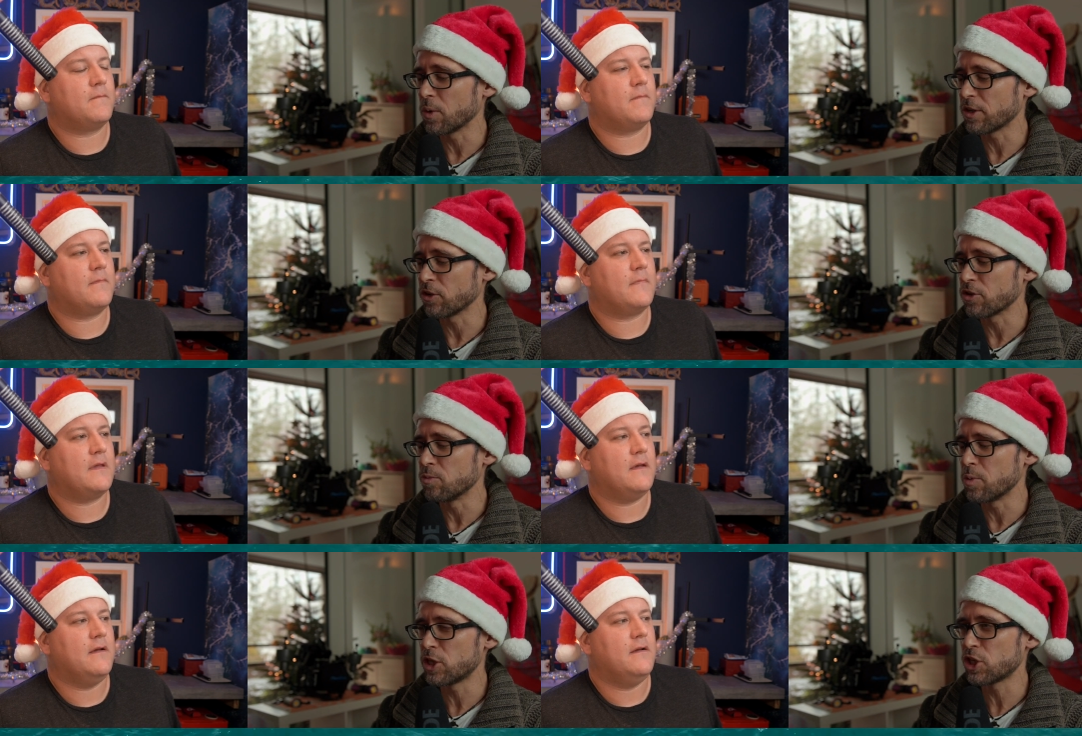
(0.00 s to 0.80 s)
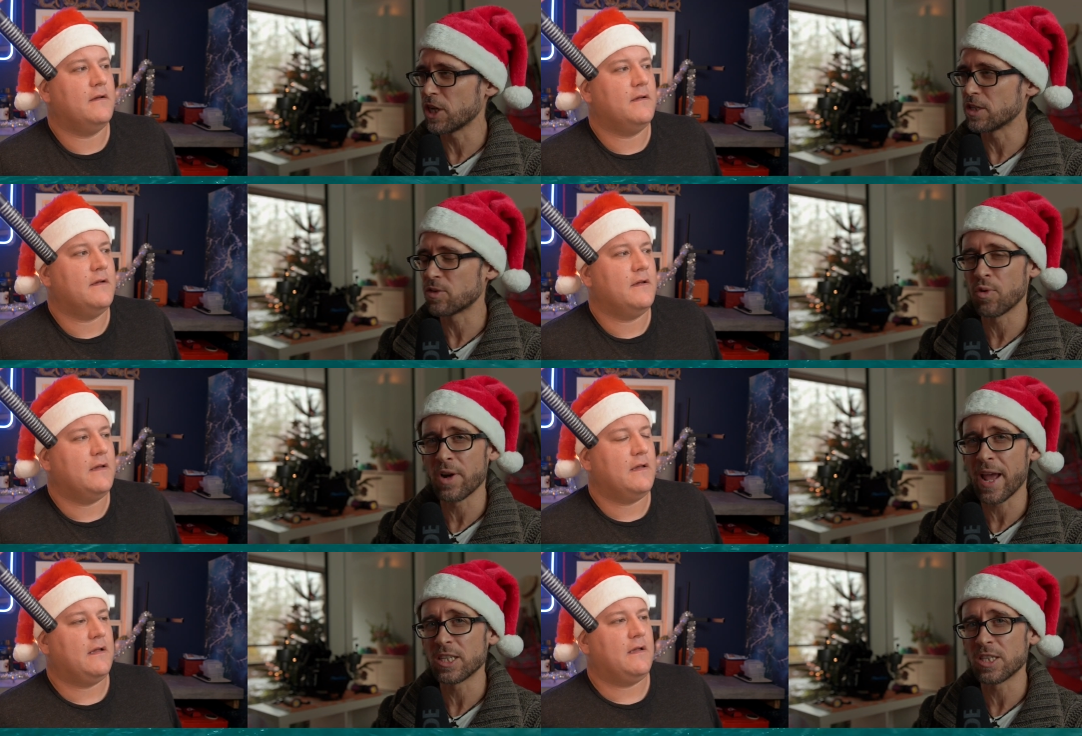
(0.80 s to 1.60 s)
Speaker 1: what is on your wish list for
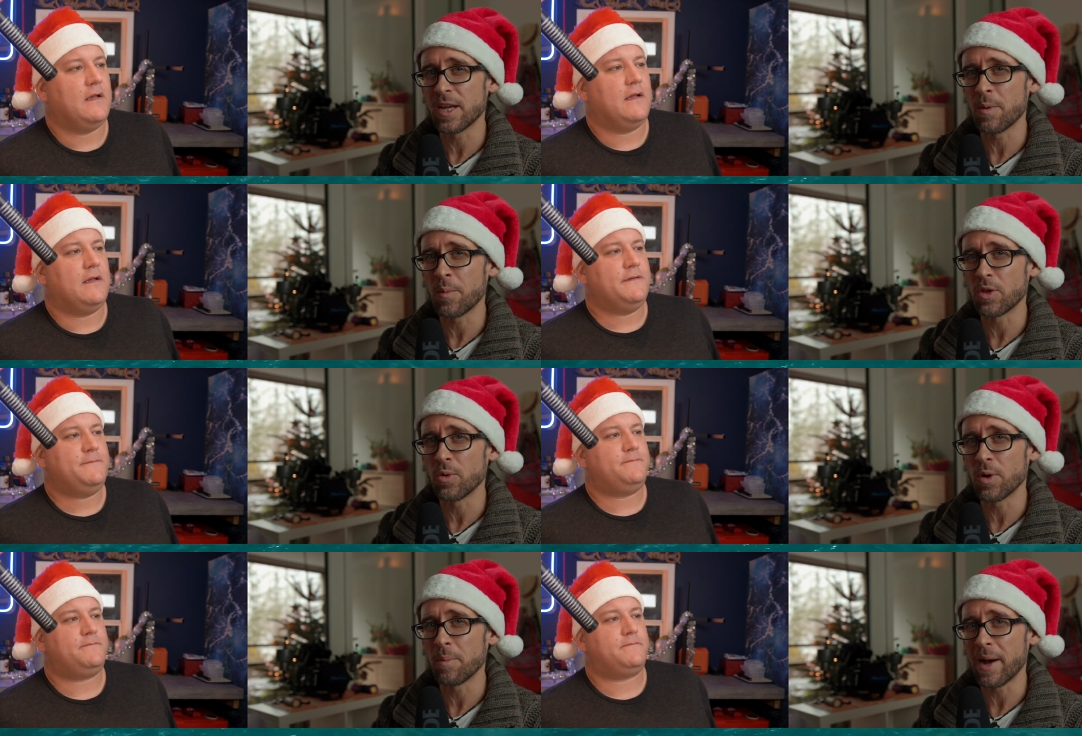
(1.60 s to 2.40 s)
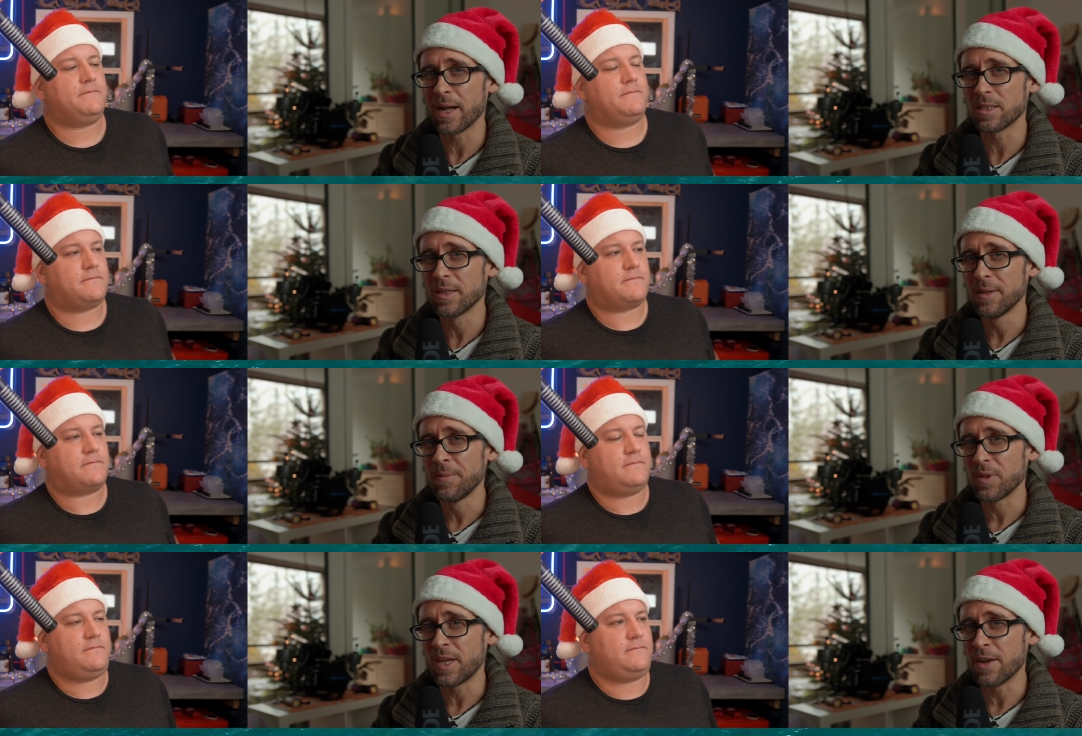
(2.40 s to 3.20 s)
next year when we talk about
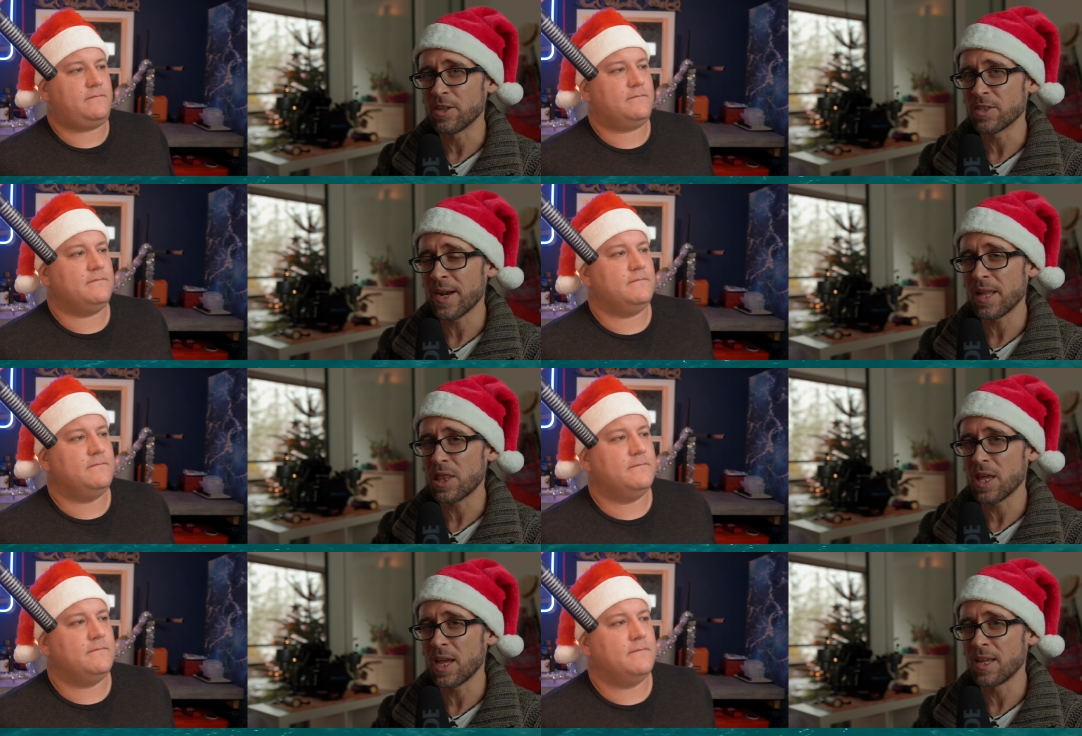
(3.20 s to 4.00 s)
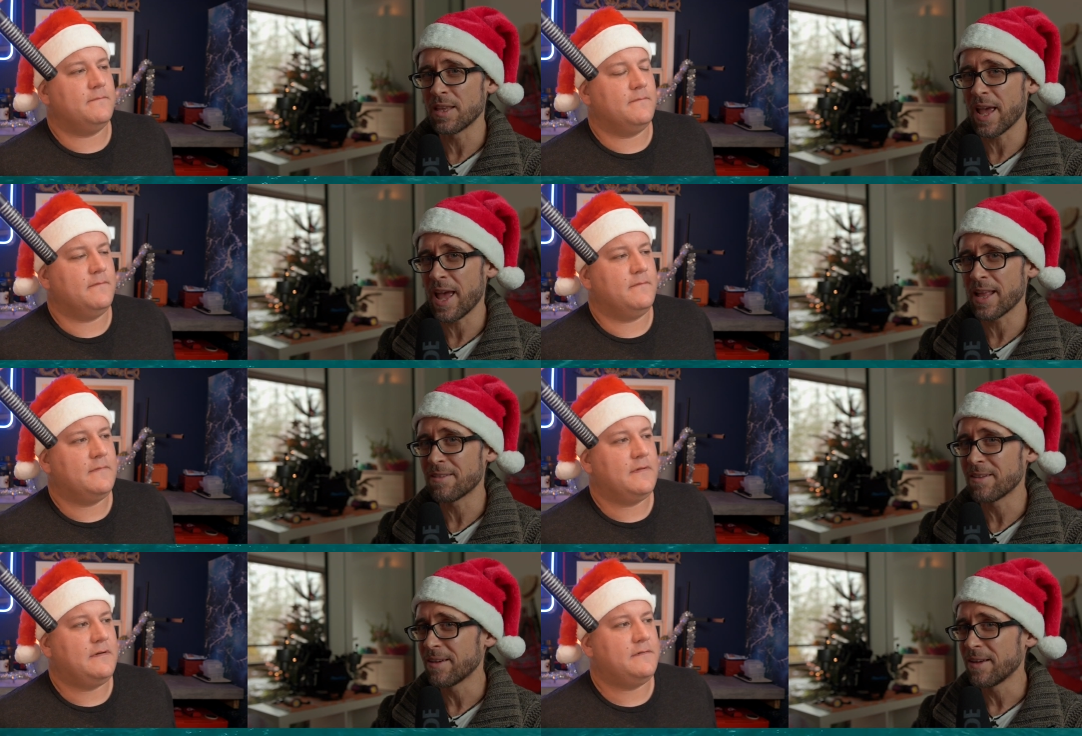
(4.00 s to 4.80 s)
gear? Is there anything that